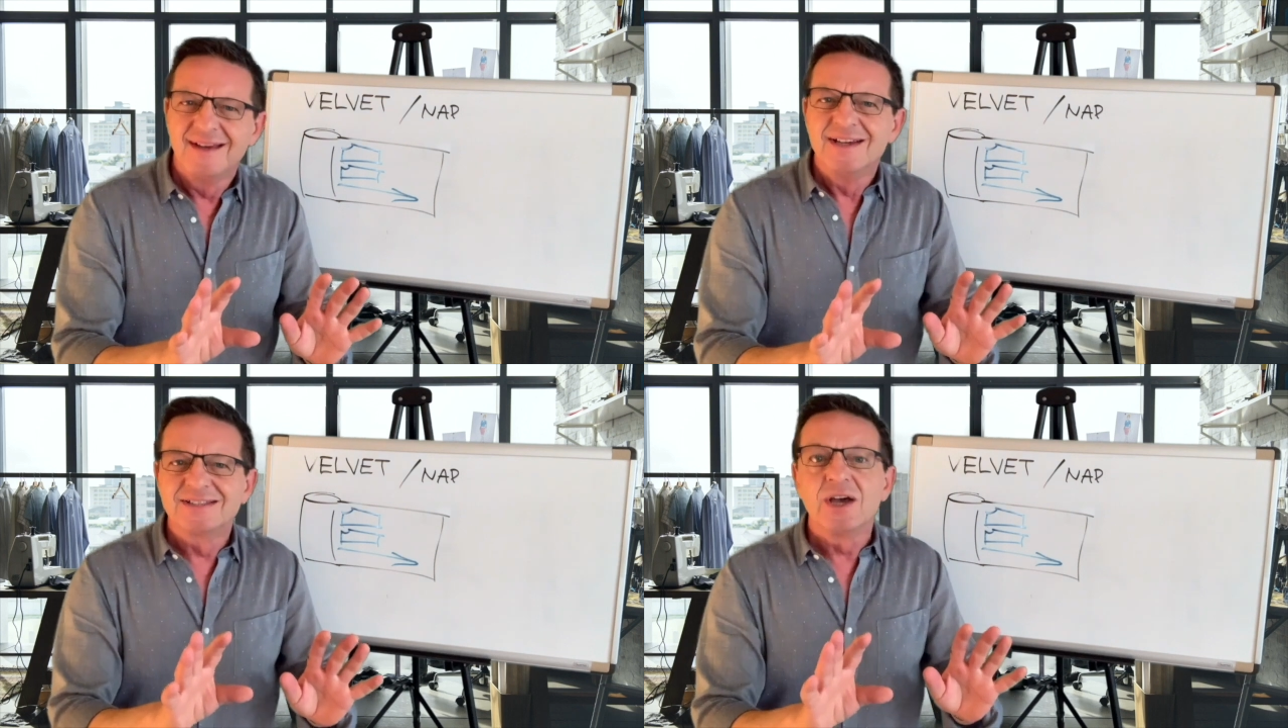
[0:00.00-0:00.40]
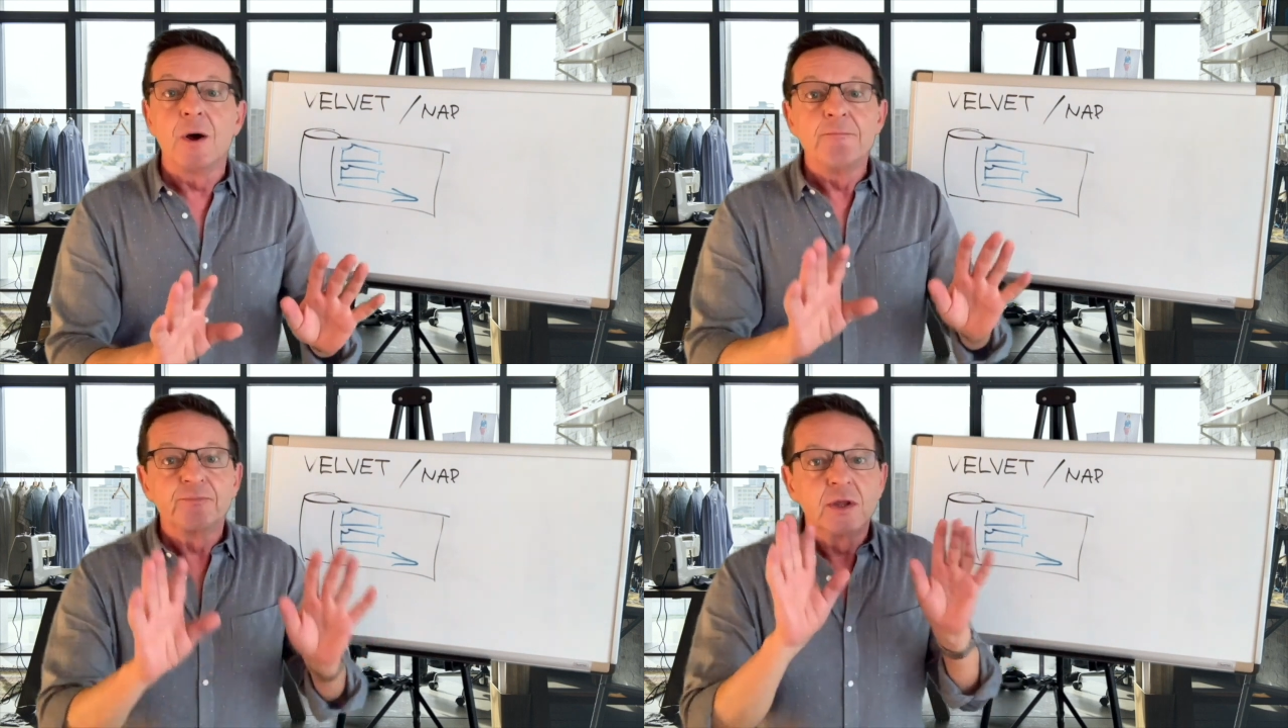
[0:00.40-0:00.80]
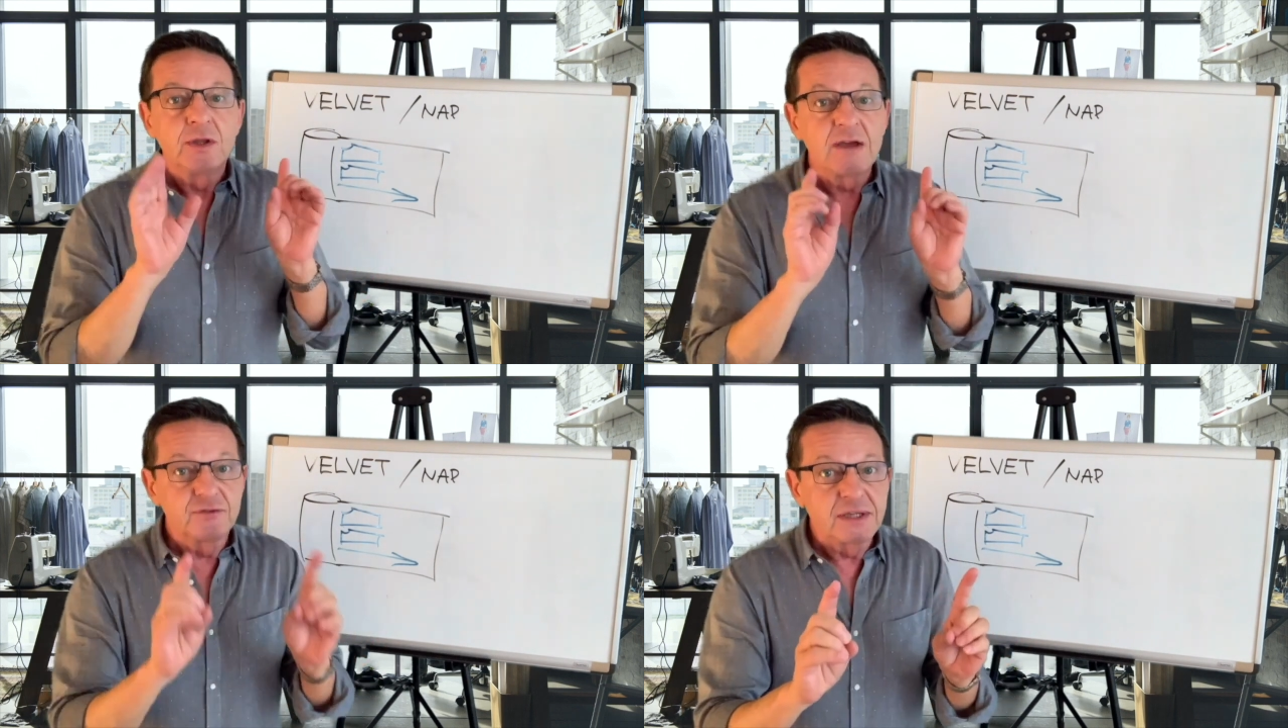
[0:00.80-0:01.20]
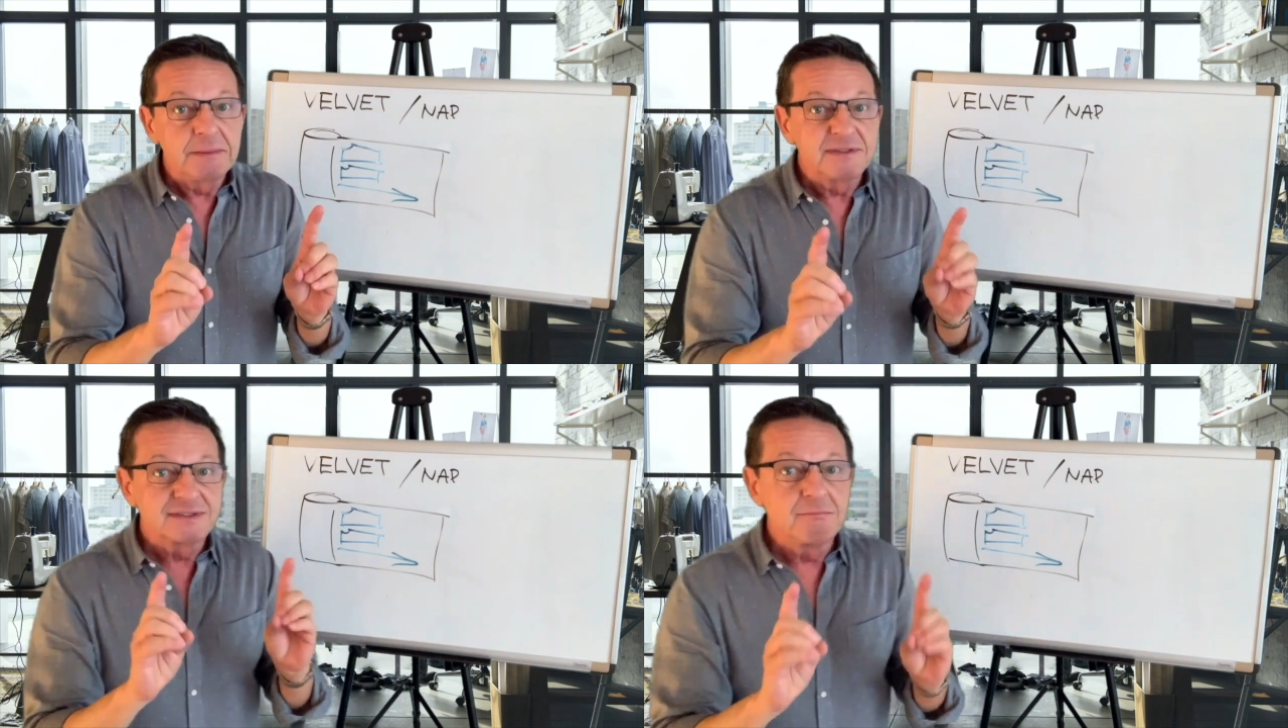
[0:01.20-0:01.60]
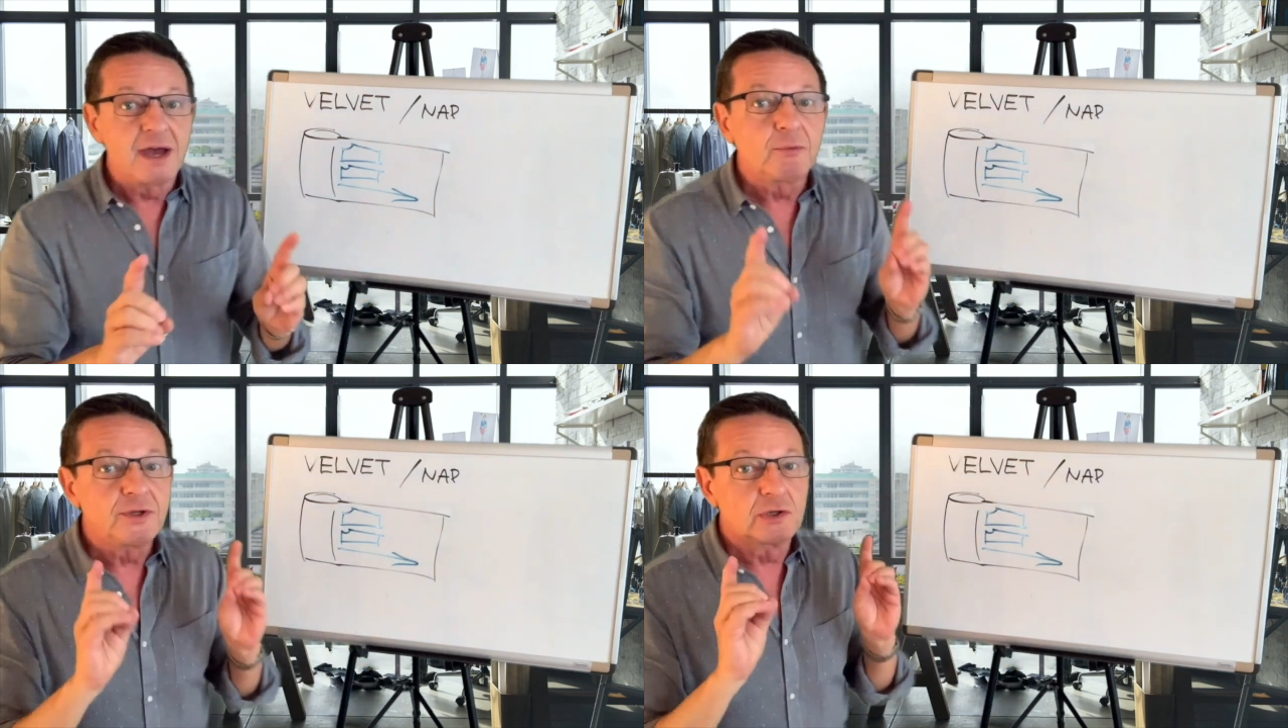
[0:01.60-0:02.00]
So you have to keep this in
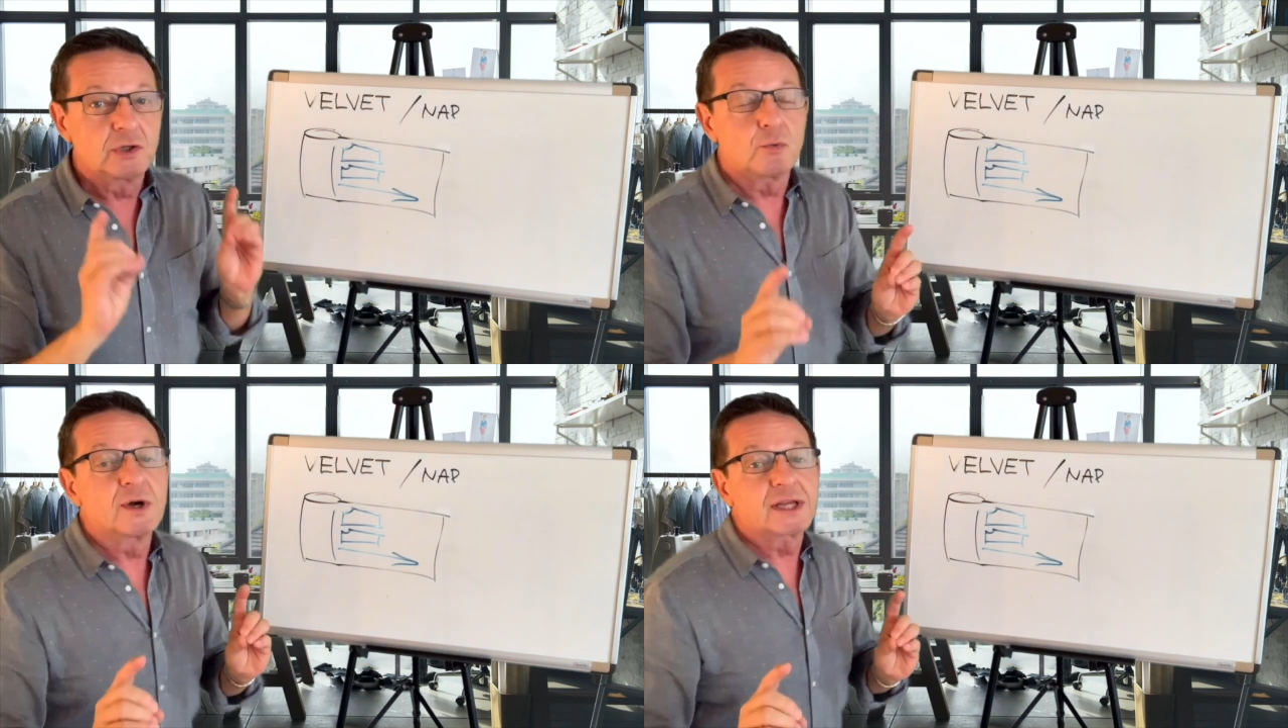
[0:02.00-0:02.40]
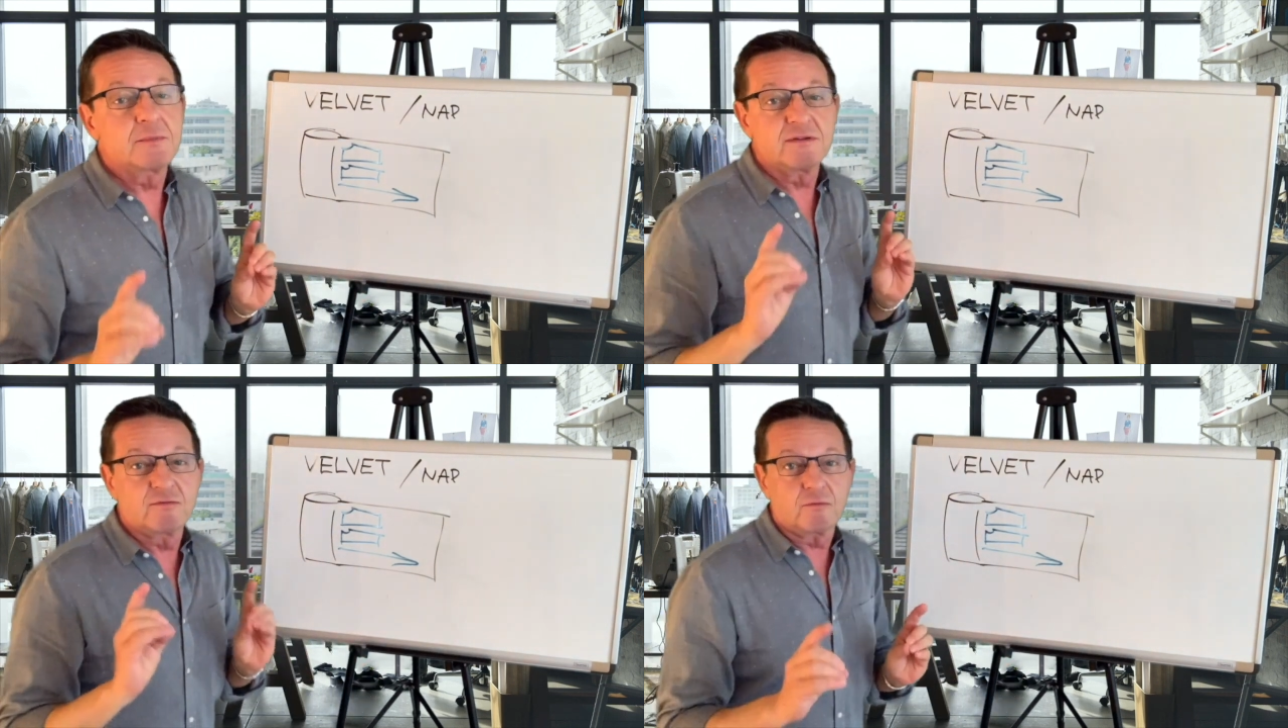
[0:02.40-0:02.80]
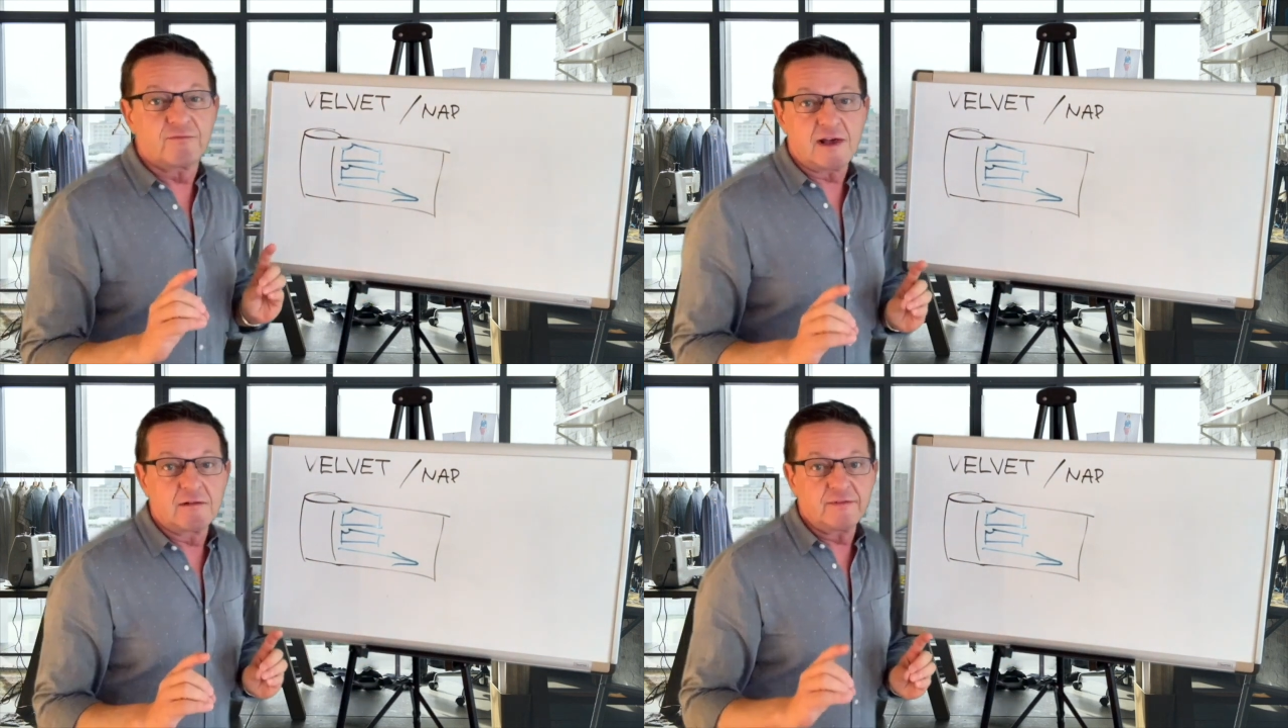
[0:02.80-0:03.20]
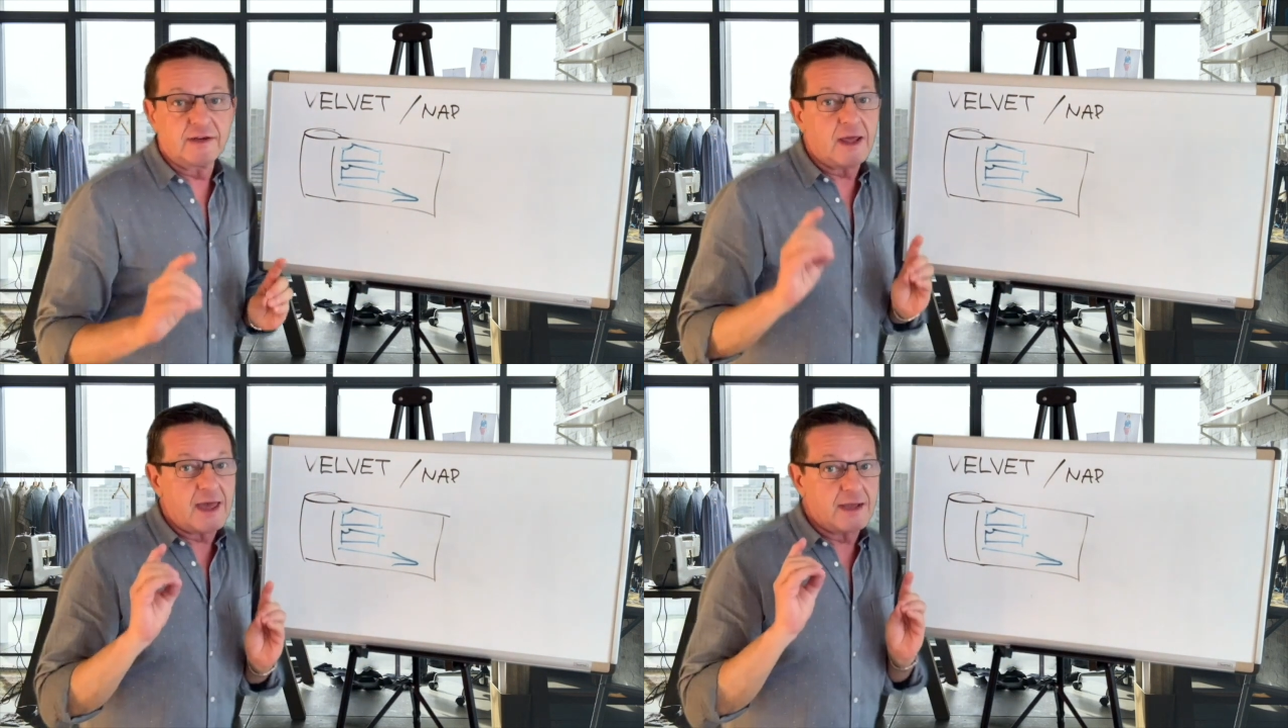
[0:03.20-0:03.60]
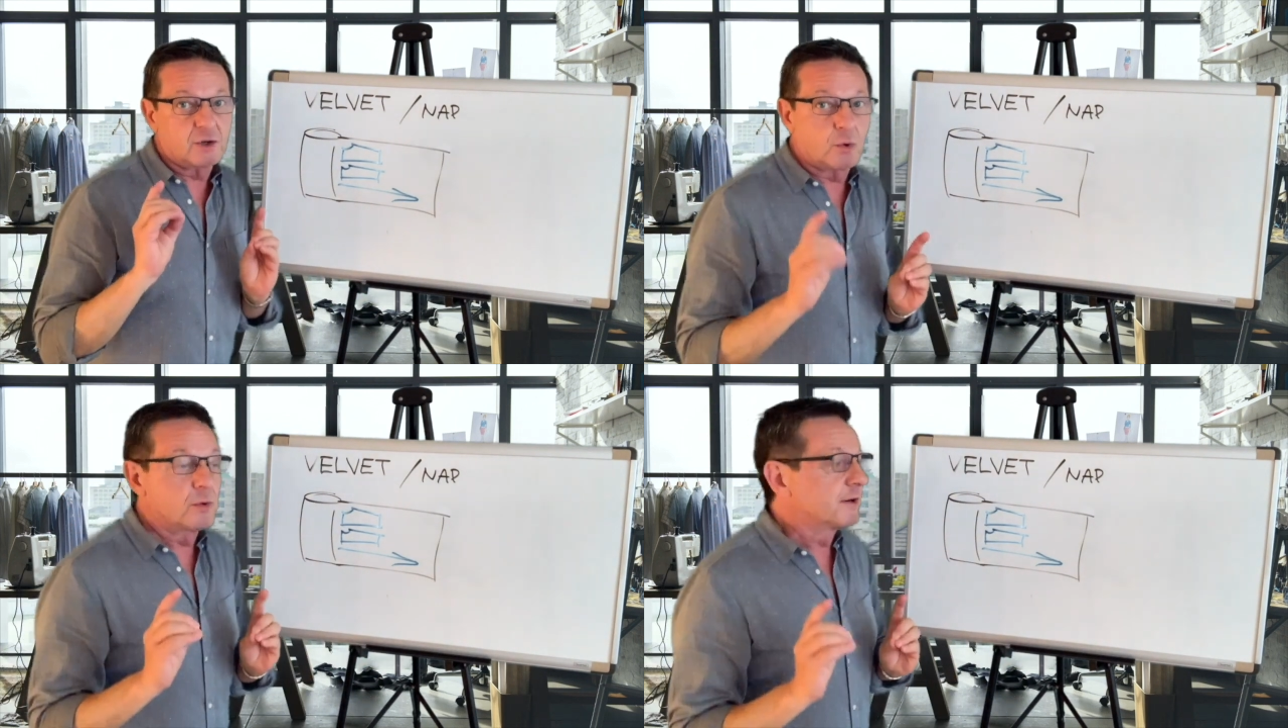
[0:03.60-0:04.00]
mind when you're working with velvet and
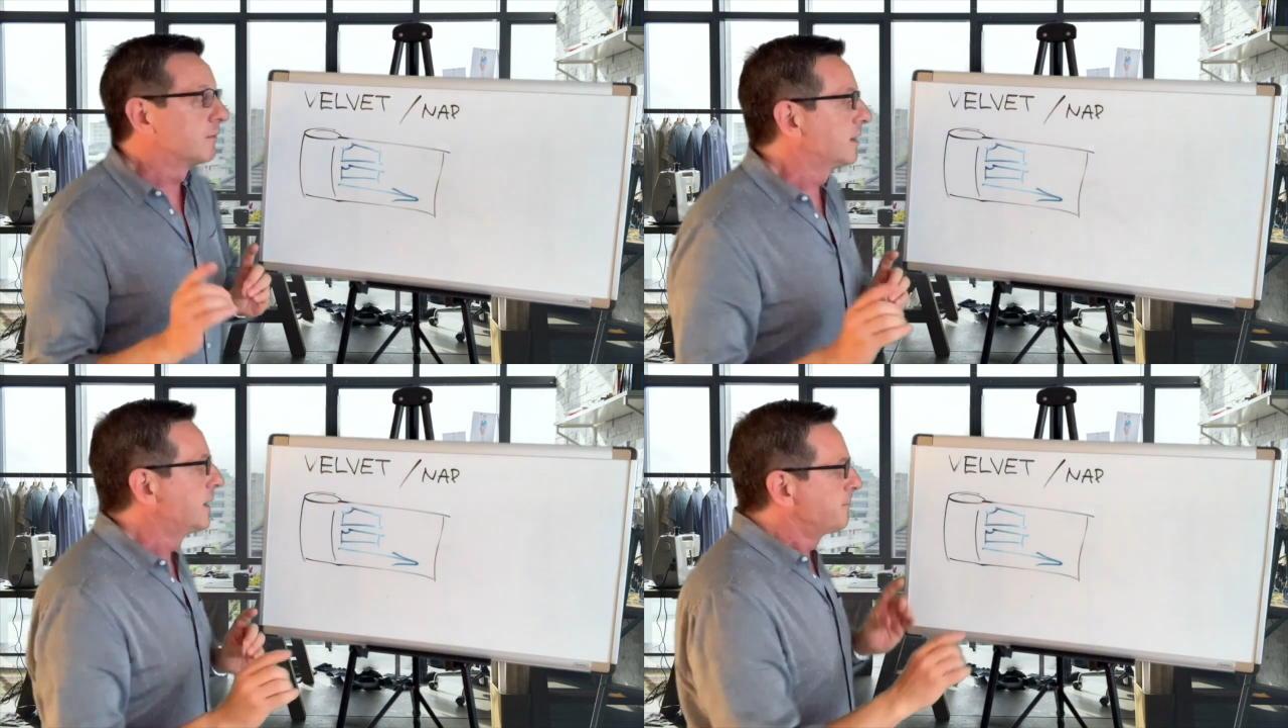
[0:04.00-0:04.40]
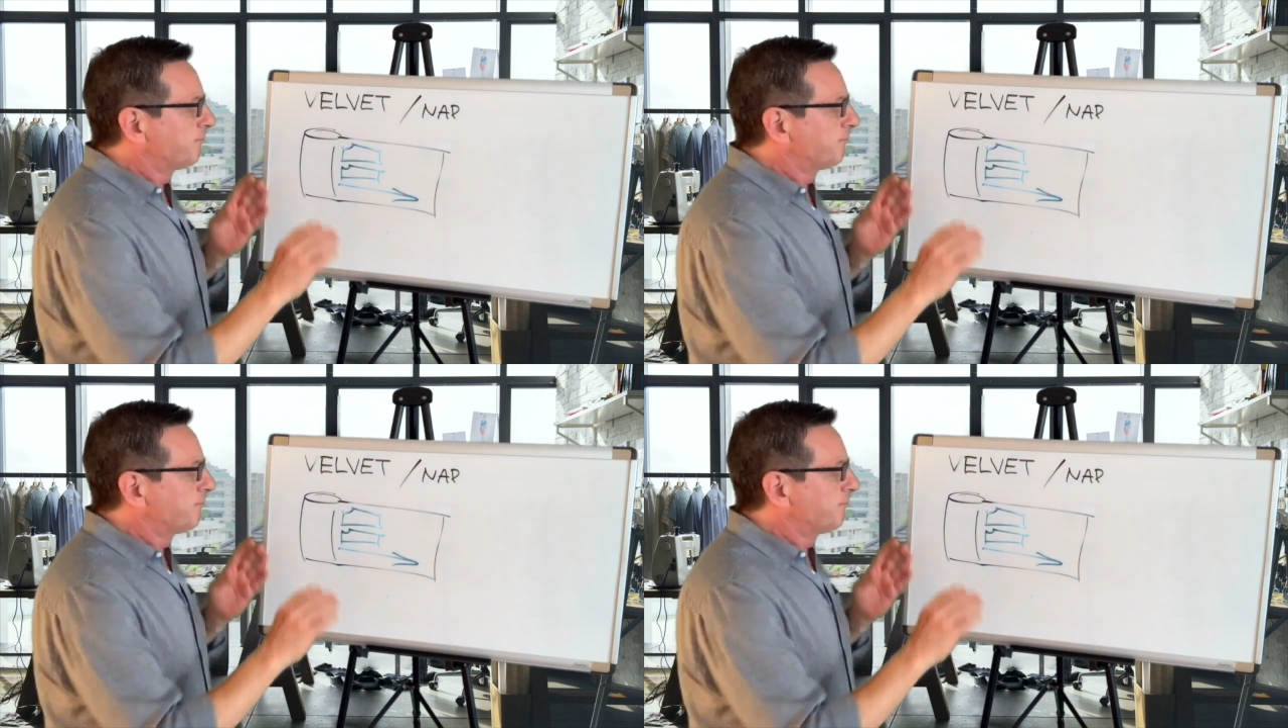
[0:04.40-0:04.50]
corduroy.